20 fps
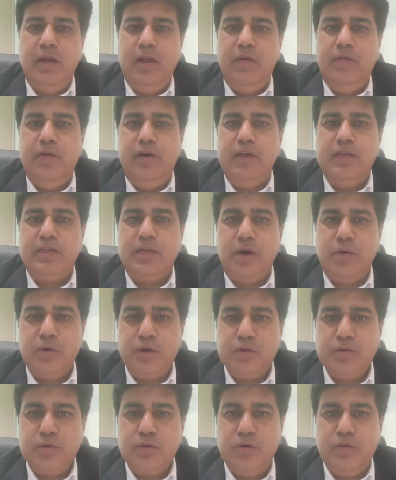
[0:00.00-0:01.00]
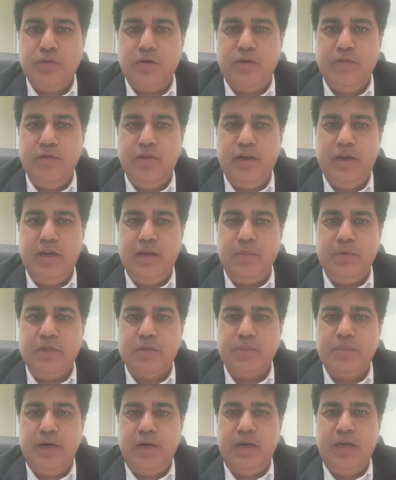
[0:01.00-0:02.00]
If it is out of scope from VAT
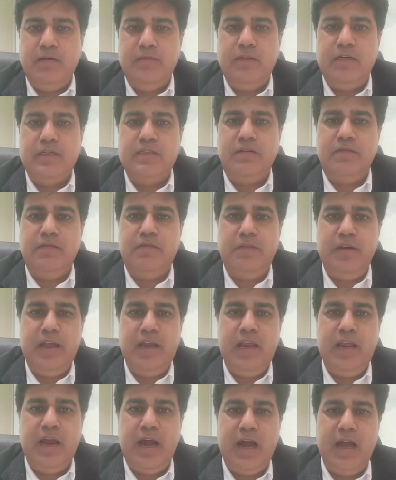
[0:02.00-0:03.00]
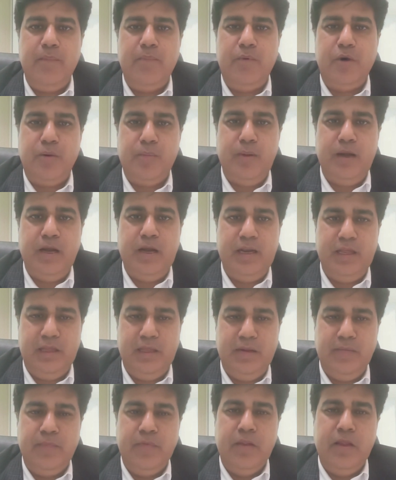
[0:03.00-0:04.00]
perspective, there is a very high probability,